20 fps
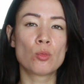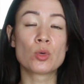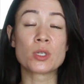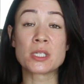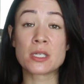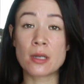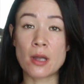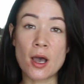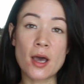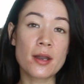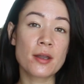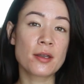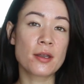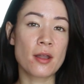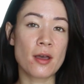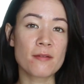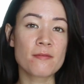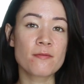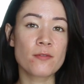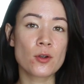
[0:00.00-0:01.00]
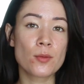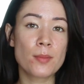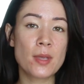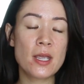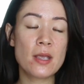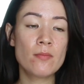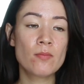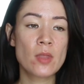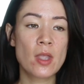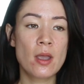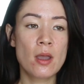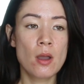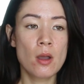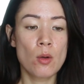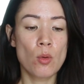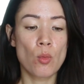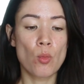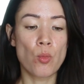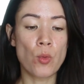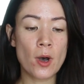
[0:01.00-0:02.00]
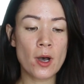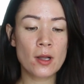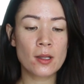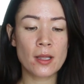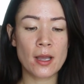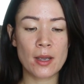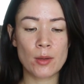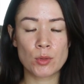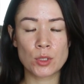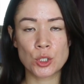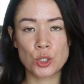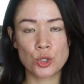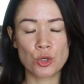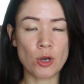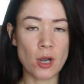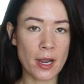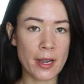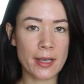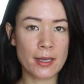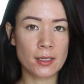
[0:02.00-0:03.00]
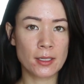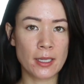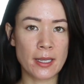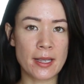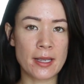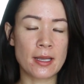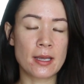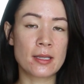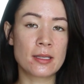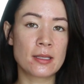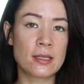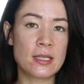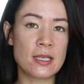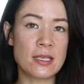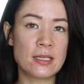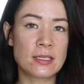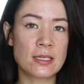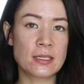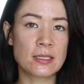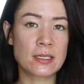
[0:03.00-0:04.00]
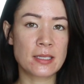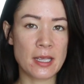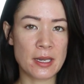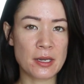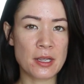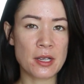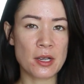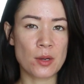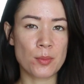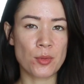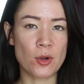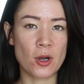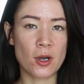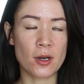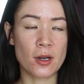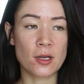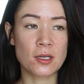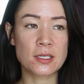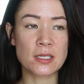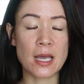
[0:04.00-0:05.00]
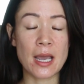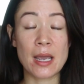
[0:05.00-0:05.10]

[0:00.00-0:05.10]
was not enough for me, while I was trialing these skincare products,